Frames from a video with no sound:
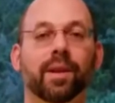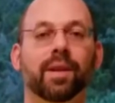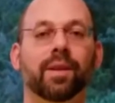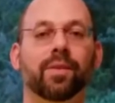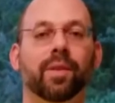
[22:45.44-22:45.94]

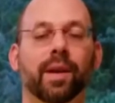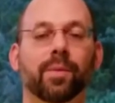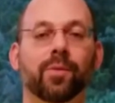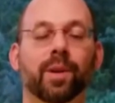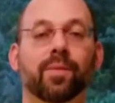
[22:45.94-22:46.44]
So that
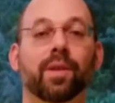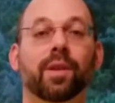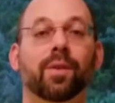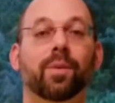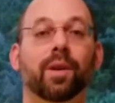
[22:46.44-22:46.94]
was my
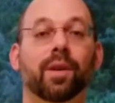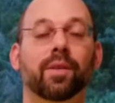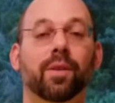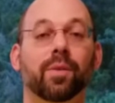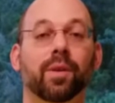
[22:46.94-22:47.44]
video on
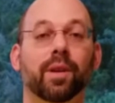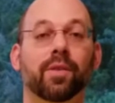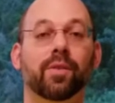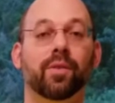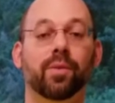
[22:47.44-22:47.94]

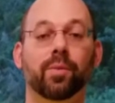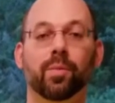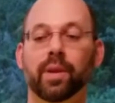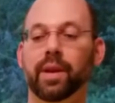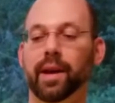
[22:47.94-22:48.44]
coconuts. To
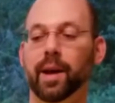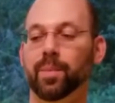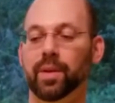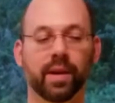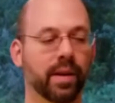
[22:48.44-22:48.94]
recap,
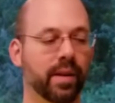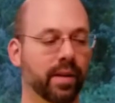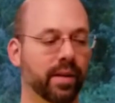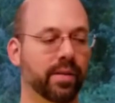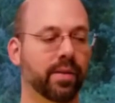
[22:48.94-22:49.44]

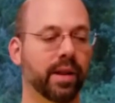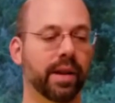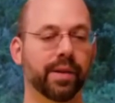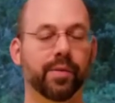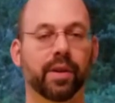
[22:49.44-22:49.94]
there are a lot
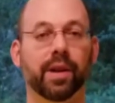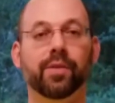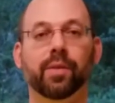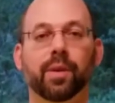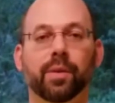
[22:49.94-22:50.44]
of different kinds
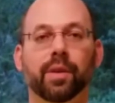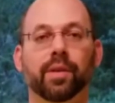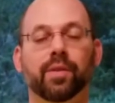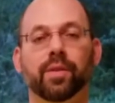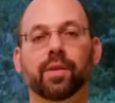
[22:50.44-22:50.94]
of
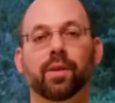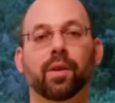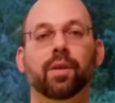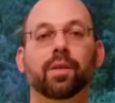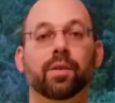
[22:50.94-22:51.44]
coconuts. They're
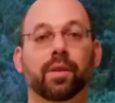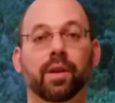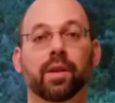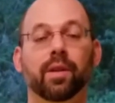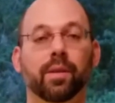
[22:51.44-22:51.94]
all good to
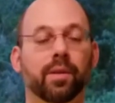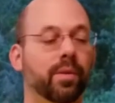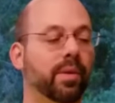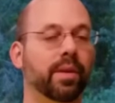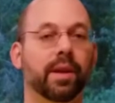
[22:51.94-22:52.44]
eat.
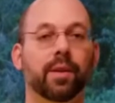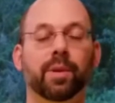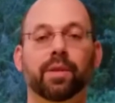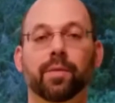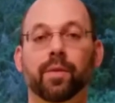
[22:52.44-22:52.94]
You can get them
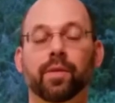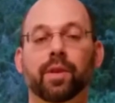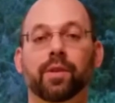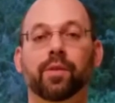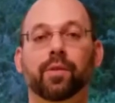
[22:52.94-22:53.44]
at different
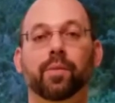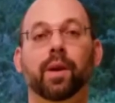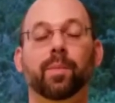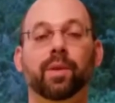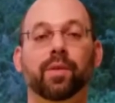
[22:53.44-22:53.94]
stages of
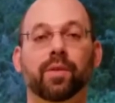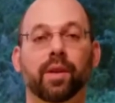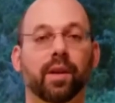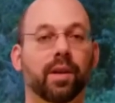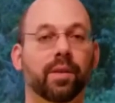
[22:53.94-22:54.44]
ripeness
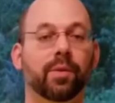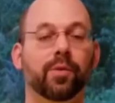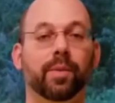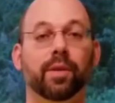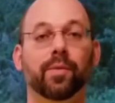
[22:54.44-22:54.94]
and use
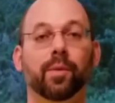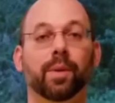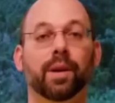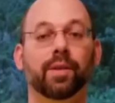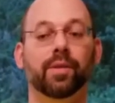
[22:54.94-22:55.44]
them in different
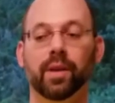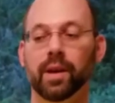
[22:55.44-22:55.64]
ways.